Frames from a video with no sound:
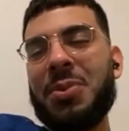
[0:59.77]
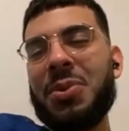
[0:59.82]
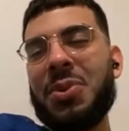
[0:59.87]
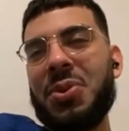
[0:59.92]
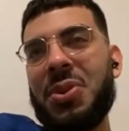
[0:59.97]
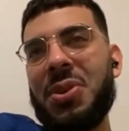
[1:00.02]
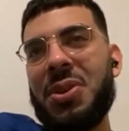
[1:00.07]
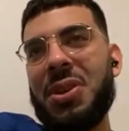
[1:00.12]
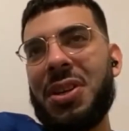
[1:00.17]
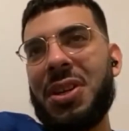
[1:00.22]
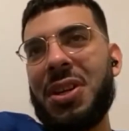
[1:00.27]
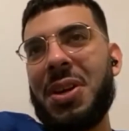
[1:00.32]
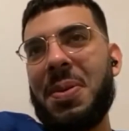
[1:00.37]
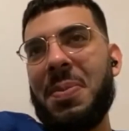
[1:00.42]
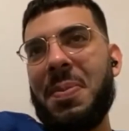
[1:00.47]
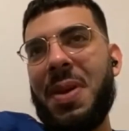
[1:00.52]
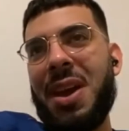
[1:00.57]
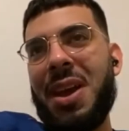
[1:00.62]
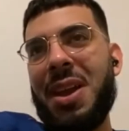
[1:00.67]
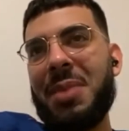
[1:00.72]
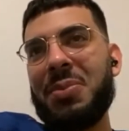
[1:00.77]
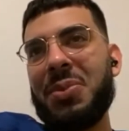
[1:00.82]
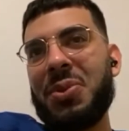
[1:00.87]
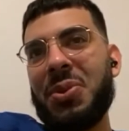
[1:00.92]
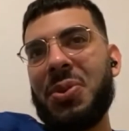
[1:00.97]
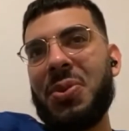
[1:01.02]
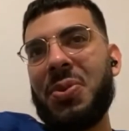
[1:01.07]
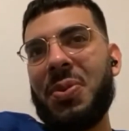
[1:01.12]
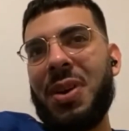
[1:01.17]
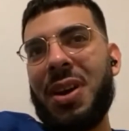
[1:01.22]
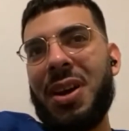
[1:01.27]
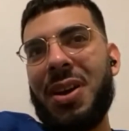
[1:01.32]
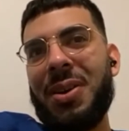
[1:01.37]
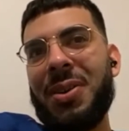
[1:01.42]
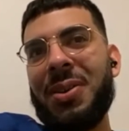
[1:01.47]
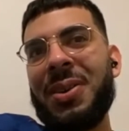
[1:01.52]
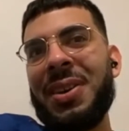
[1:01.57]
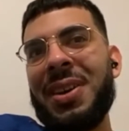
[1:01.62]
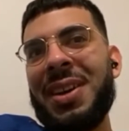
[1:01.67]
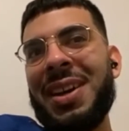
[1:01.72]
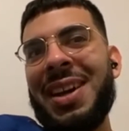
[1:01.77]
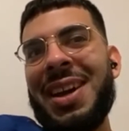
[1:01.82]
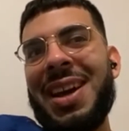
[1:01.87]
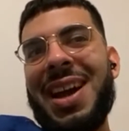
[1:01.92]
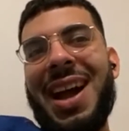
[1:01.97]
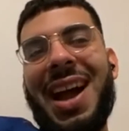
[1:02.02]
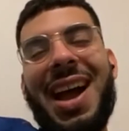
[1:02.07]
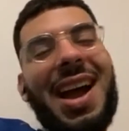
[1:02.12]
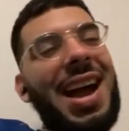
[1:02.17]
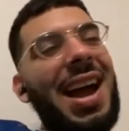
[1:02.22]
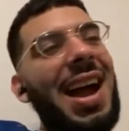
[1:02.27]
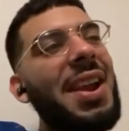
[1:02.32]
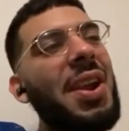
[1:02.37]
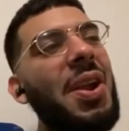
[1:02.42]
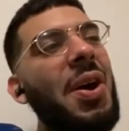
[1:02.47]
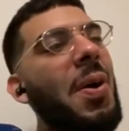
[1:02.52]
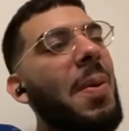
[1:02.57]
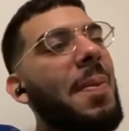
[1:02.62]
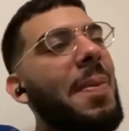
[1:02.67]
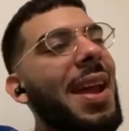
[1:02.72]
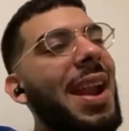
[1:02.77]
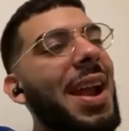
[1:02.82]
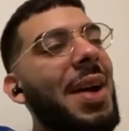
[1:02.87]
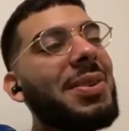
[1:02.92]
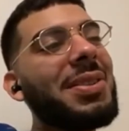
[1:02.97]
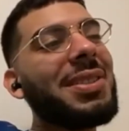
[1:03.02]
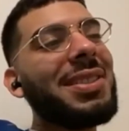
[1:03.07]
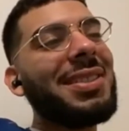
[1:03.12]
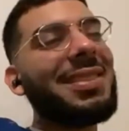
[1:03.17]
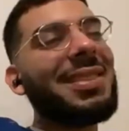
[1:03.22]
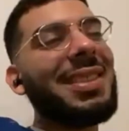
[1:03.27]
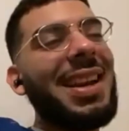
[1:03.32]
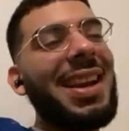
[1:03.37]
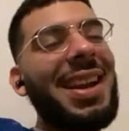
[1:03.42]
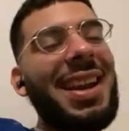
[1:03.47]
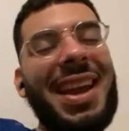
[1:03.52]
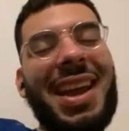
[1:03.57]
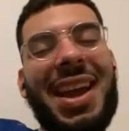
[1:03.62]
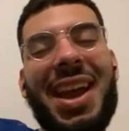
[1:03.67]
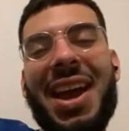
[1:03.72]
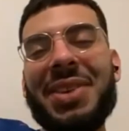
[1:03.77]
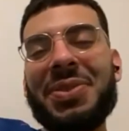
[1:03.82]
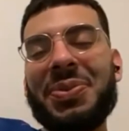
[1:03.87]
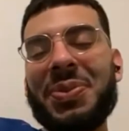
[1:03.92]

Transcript: doing good, man. I'm doing well. I know, man. I was just sitting here as